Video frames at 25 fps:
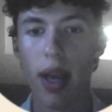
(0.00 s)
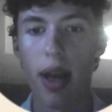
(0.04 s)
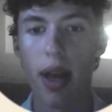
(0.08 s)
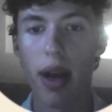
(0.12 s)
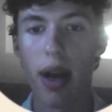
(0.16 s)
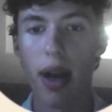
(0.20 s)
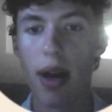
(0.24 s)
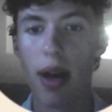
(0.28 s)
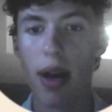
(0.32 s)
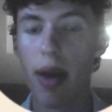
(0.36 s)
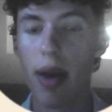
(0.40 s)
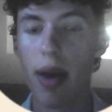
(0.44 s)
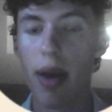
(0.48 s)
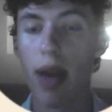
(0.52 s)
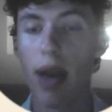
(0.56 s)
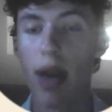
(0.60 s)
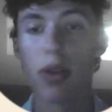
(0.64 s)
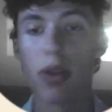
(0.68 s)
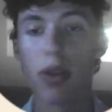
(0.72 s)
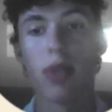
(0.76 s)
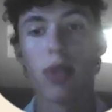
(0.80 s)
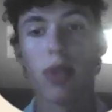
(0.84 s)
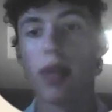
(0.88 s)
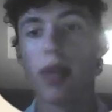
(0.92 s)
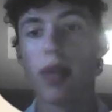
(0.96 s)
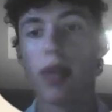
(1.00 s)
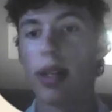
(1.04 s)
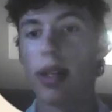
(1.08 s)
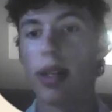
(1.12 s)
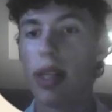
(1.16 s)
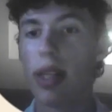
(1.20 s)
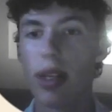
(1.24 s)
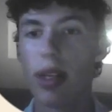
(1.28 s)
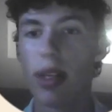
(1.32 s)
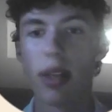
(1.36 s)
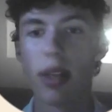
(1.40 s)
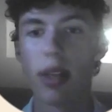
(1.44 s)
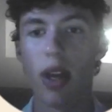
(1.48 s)
And also in like
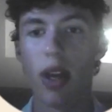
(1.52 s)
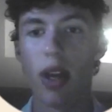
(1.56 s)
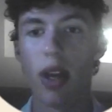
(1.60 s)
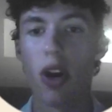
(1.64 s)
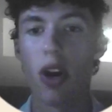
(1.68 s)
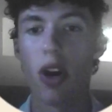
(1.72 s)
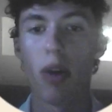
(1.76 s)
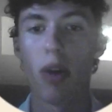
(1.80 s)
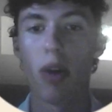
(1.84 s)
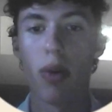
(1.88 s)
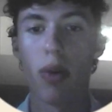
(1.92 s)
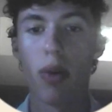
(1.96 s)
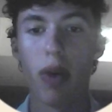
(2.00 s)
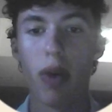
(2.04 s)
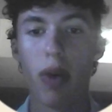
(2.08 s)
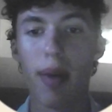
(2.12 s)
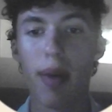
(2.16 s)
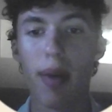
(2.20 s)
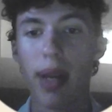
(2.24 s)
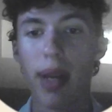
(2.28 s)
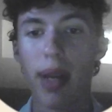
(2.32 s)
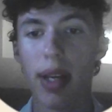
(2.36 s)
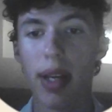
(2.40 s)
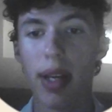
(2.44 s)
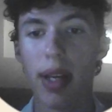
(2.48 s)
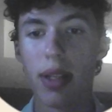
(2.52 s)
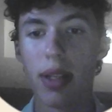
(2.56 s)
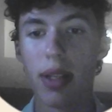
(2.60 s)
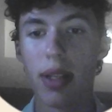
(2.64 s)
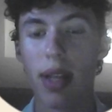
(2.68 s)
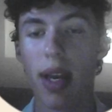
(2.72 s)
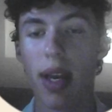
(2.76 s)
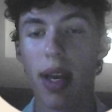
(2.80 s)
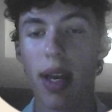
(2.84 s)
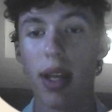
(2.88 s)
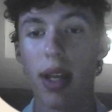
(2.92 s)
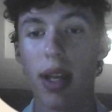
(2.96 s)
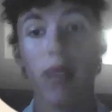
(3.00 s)
teas, like herbal remedies,
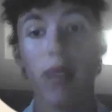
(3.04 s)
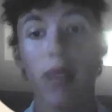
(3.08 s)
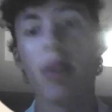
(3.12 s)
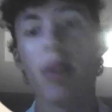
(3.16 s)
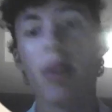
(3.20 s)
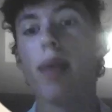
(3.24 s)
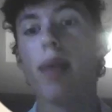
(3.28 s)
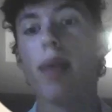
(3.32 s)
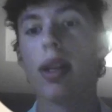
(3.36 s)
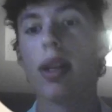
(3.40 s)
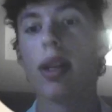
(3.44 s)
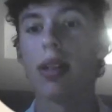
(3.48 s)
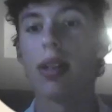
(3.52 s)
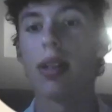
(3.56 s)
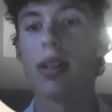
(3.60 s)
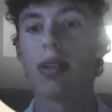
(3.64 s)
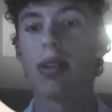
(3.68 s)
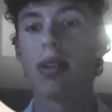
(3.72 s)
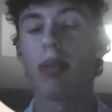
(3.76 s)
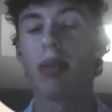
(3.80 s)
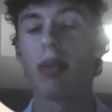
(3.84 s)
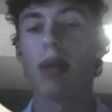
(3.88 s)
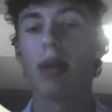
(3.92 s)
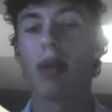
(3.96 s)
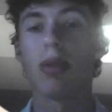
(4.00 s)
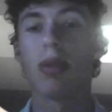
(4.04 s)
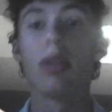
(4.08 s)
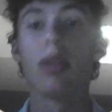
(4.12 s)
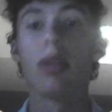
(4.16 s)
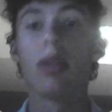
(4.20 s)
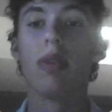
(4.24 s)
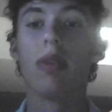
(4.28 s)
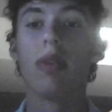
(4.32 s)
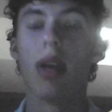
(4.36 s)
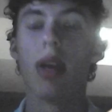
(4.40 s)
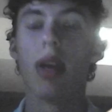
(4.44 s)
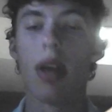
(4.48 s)
and even in medicine sometimes too,